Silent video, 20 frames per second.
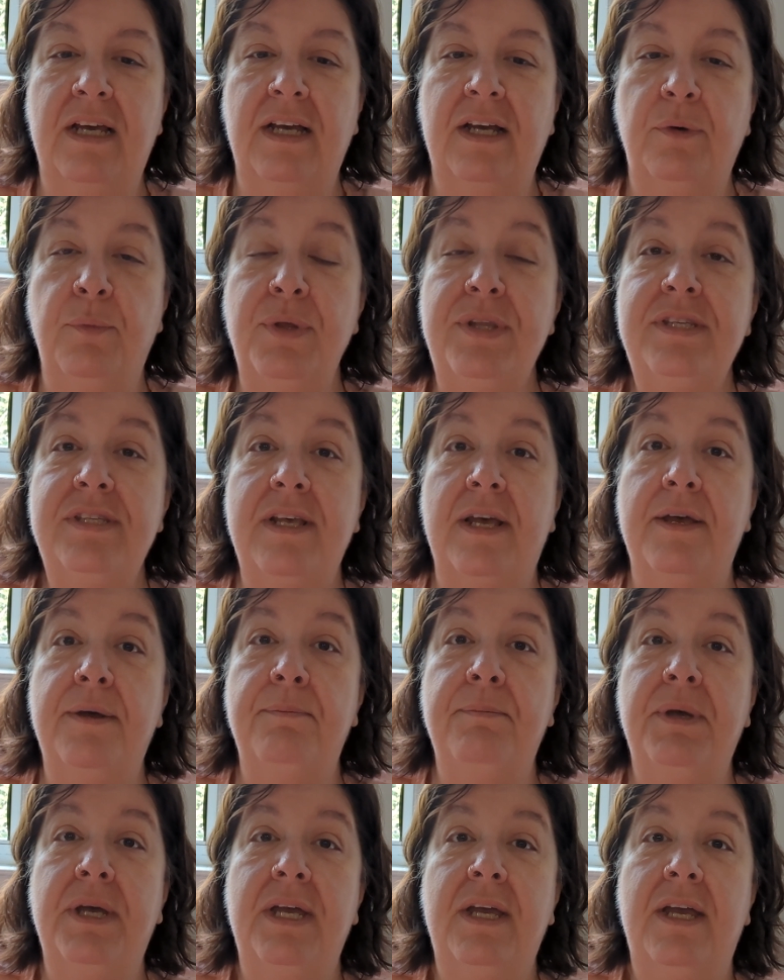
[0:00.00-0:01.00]
with
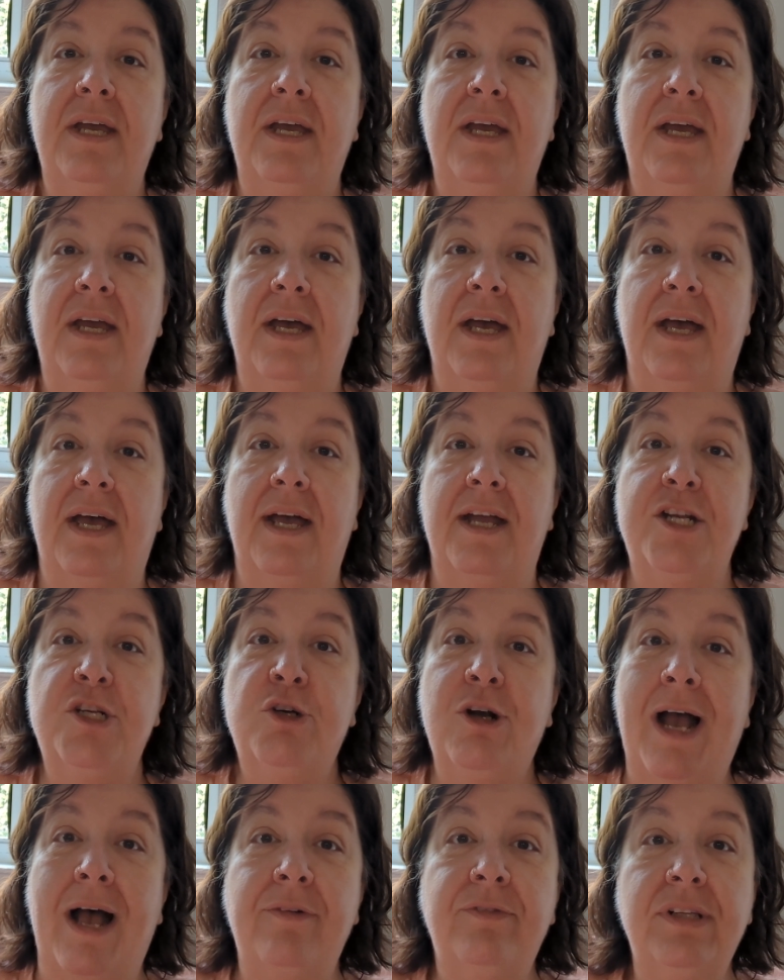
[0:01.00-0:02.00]
some
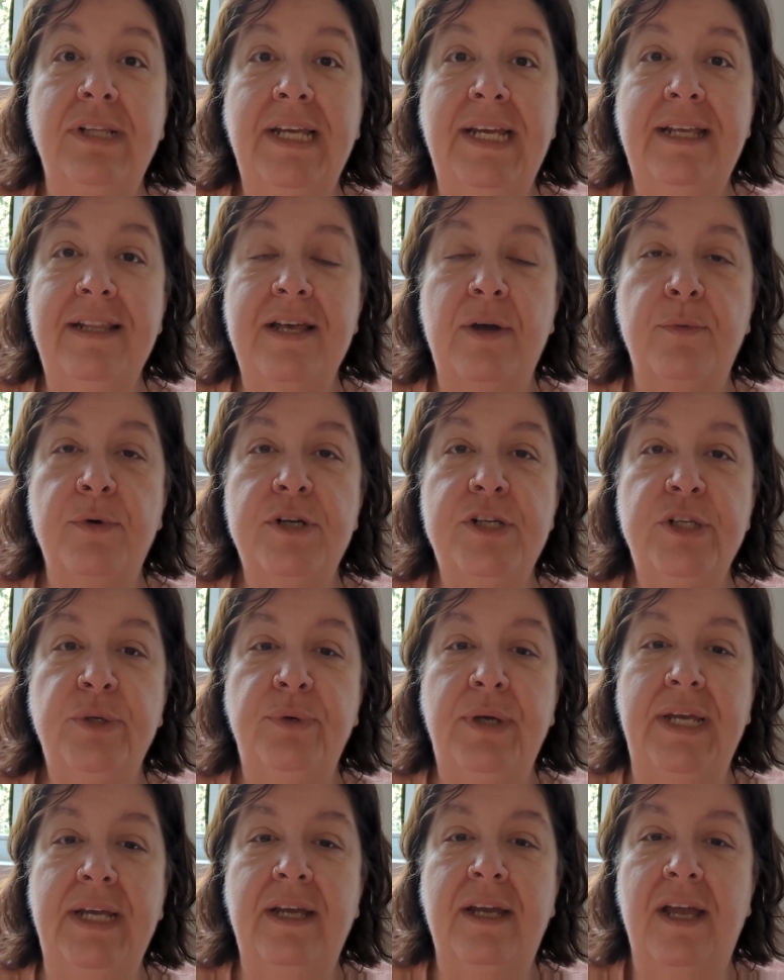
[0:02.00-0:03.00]
traveling that we're
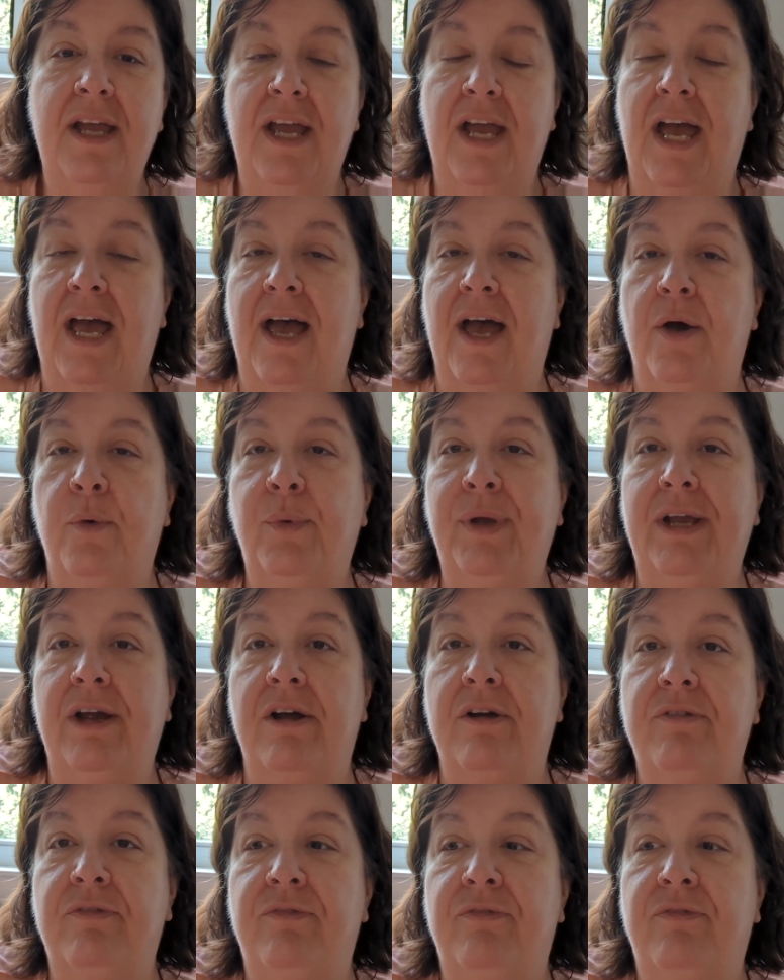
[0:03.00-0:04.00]
doing. We
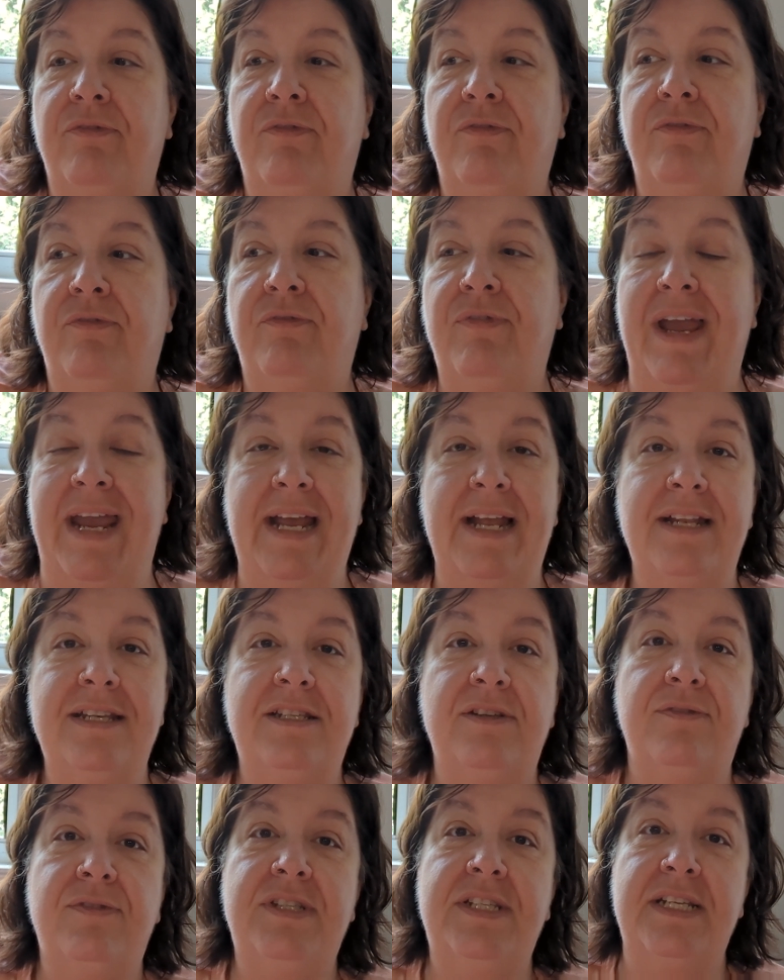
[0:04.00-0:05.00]
are fans
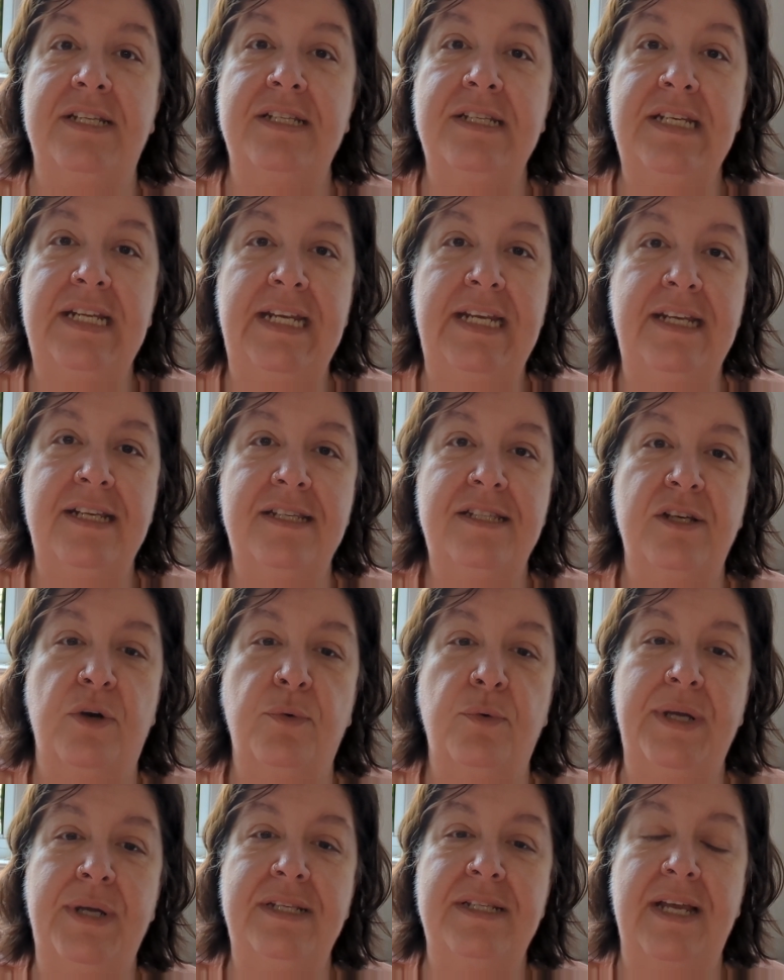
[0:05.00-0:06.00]
of Disney,
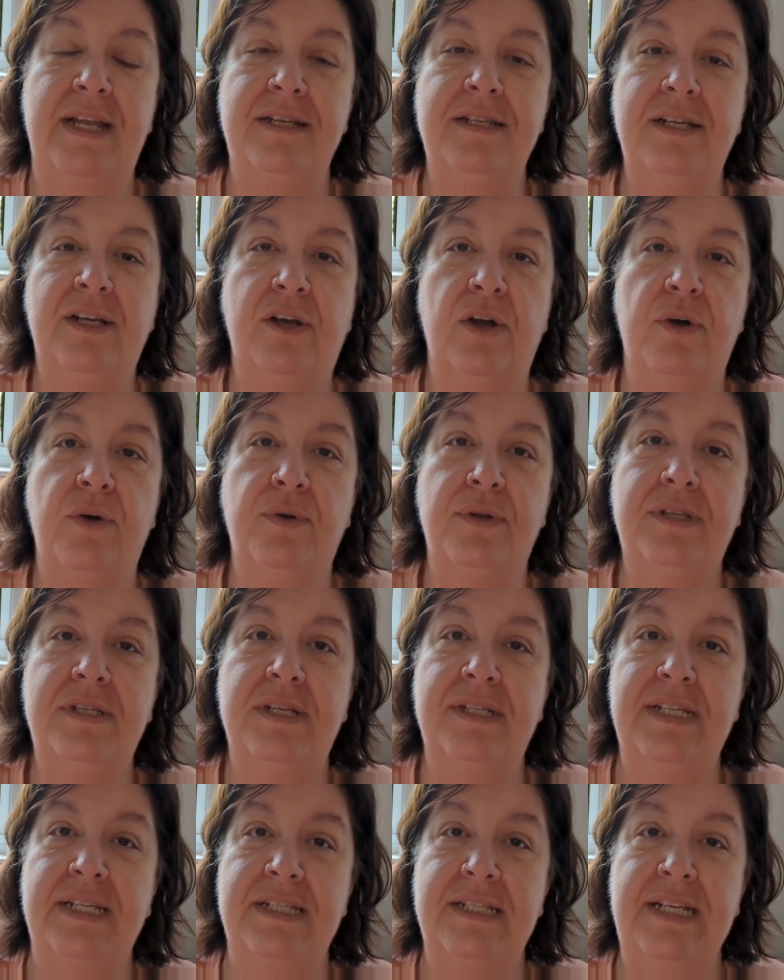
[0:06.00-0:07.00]
so we tend to go
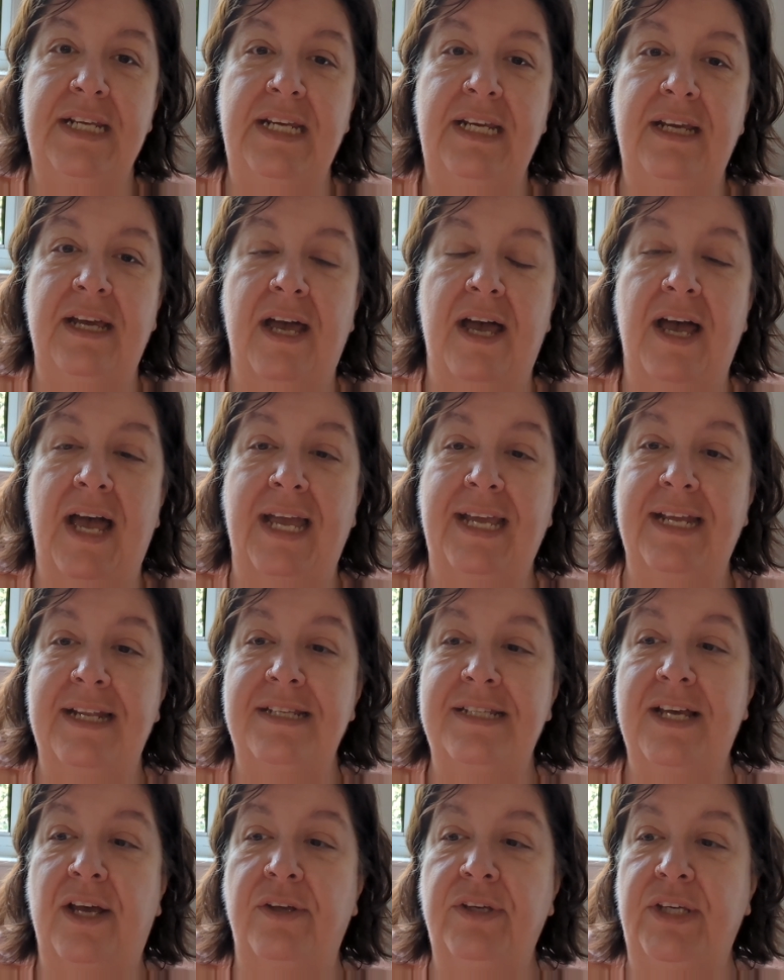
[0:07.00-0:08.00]
to Disney. I
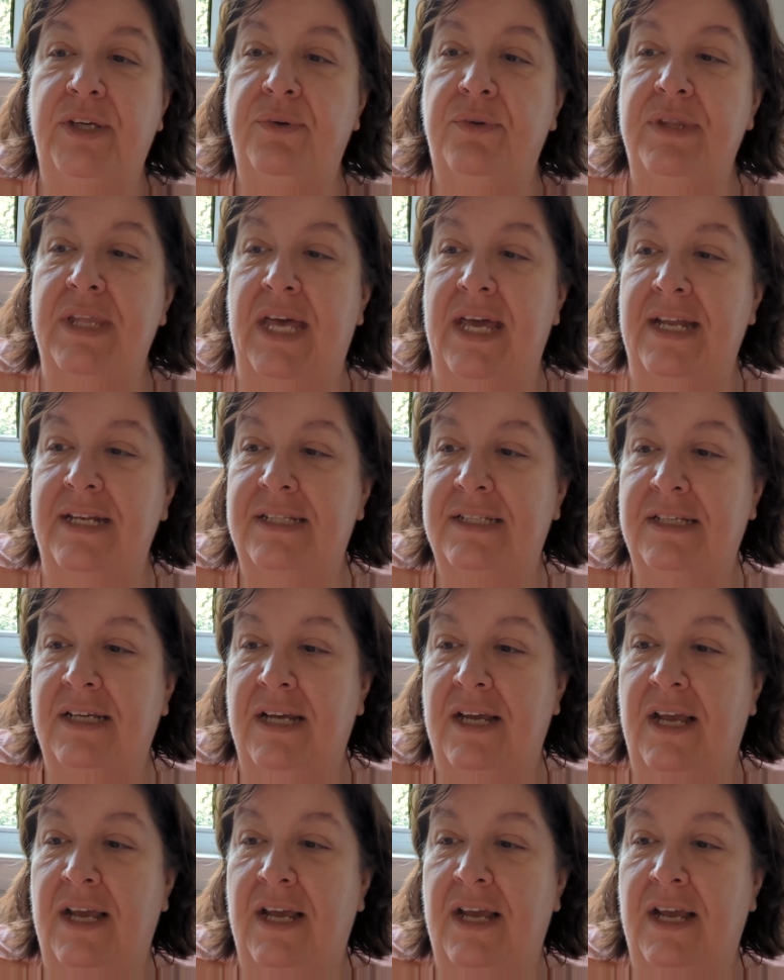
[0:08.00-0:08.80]
can tell you that